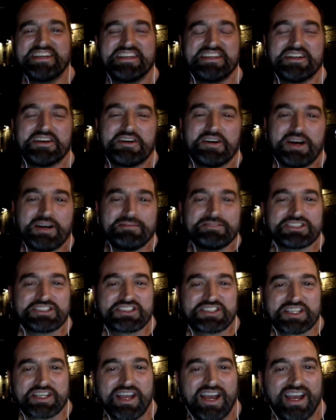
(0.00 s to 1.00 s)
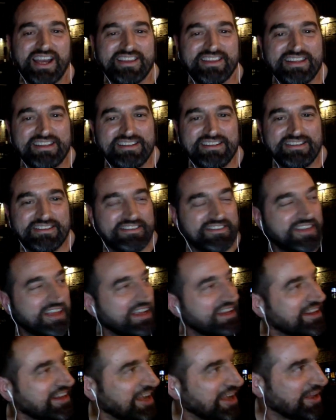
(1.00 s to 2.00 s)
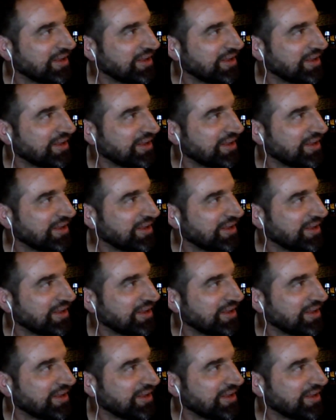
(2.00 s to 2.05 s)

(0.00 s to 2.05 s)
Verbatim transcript: You know, I'm just the guy that that